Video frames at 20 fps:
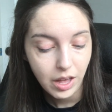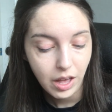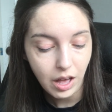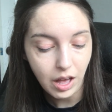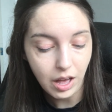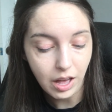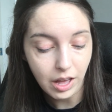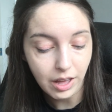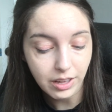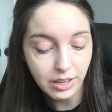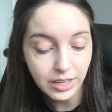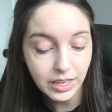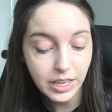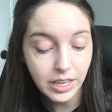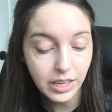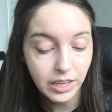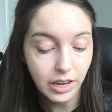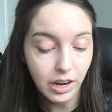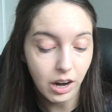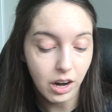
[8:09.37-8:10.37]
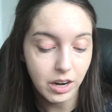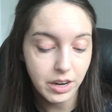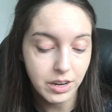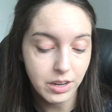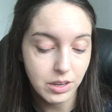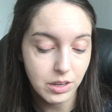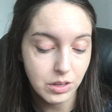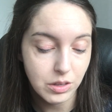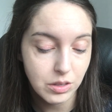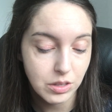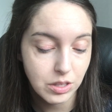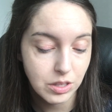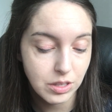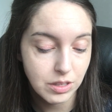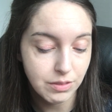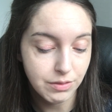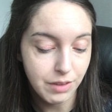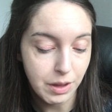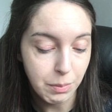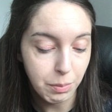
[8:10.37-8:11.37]

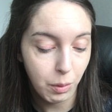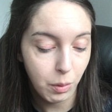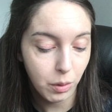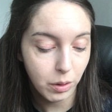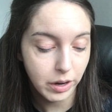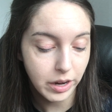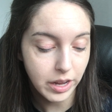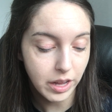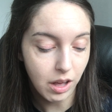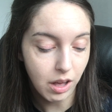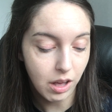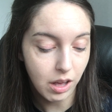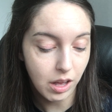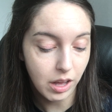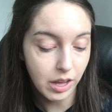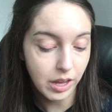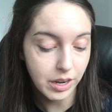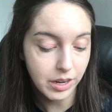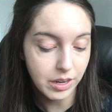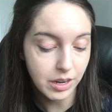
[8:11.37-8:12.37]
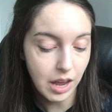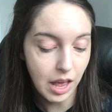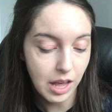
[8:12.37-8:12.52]
Gyarados, Vaporeon,